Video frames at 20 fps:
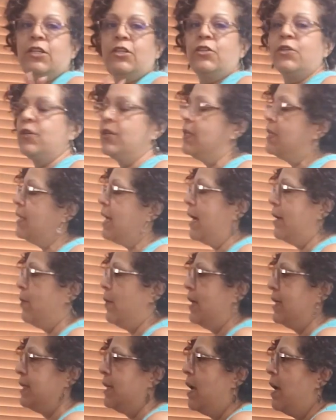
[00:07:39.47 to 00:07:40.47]
to turn
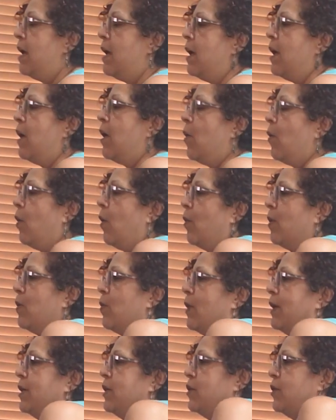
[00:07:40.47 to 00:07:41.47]
sideways. What we
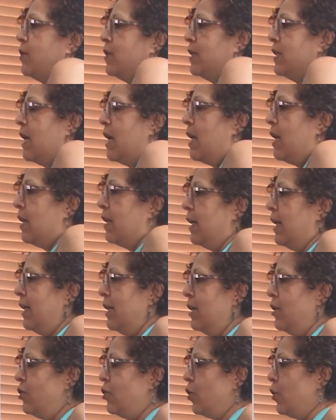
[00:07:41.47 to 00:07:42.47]
want to do is
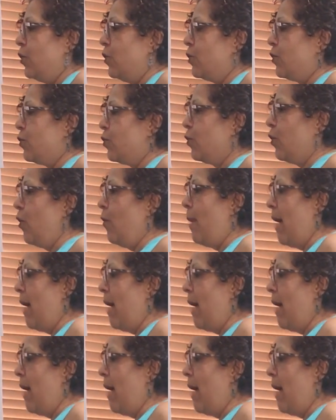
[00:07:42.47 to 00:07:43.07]
let the shoulders roll